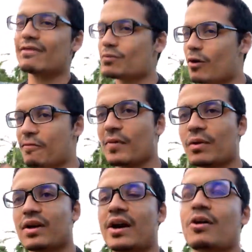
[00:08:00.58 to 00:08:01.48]
even more
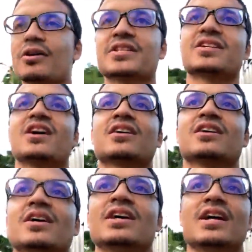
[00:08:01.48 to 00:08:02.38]
familiar with Ioka and
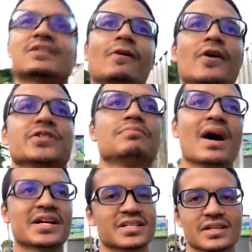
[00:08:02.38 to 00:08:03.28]
Tanaka as far as the
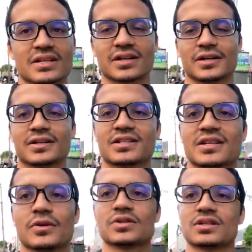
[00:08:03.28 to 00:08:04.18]
boxing uh,
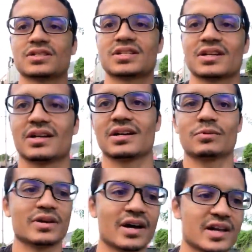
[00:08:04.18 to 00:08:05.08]
skills and
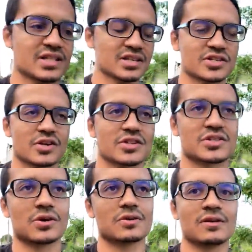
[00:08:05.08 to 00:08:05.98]
uh, whatnot is
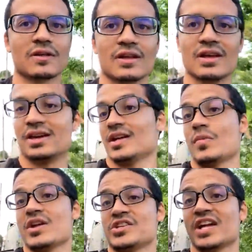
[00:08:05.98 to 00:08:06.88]
concerned. So
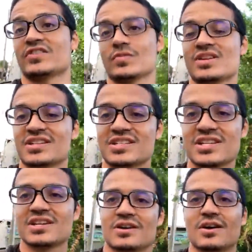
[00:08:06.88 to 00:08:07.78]
it'll be a chance for me to
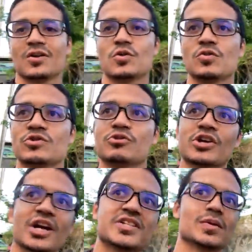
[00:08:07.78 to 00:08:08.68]
see uh, who, who
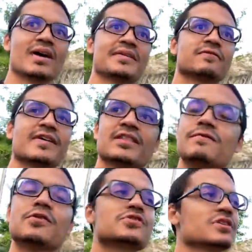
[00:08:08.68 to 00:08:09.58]
Chocolatito might have to fight in
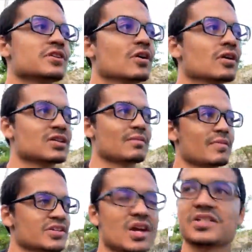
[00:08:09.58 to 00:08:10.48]
the future, you know, because I'm a
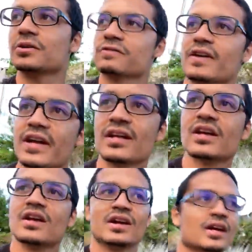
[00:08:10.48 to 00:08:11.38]
big Chocolatito fan,
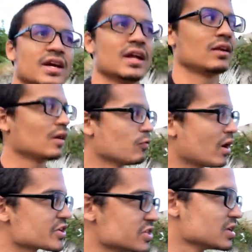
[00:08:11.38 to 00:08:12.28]
and I love
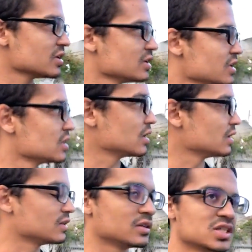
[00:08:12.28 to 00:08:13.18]
watching the
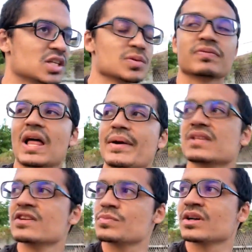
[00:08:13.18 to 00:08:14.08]
the, the, the super flyweight
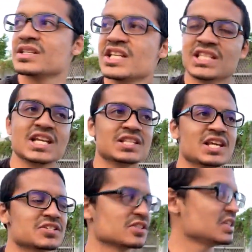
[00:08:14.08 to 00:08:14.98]
division because these,
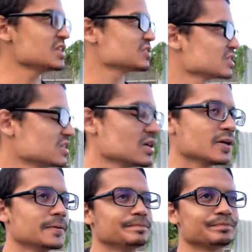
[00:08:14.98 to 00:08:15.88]
these are these are the
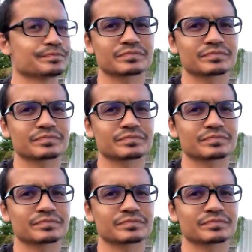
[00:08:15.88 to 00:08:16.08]
um,